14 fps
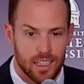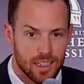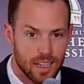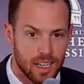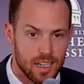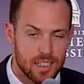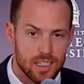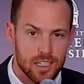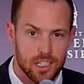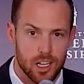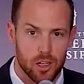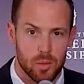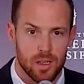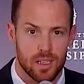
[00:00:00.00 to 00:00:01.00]
Ladies and
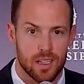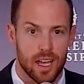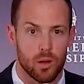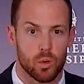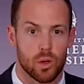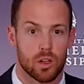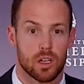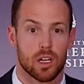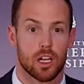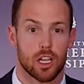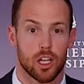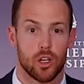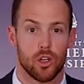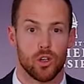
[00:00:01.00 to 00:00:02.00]
gentlemen, that will
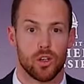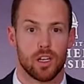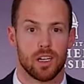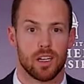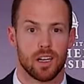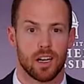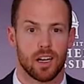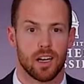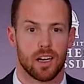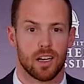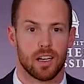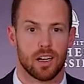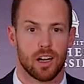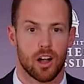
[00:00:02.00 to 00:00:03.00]
conclude
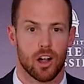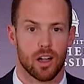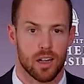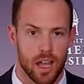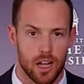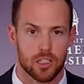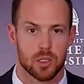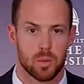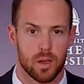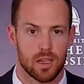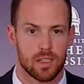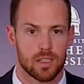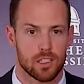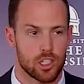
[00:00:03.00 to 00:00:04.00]
our
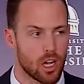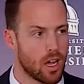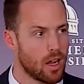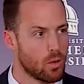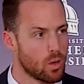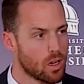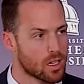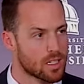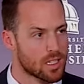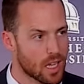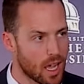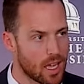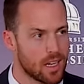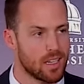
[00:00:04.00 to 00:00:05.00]
announcement. John, we're
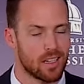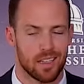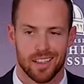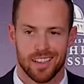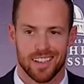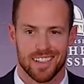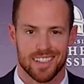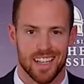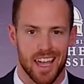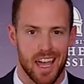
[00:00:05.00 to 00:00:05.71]
excited to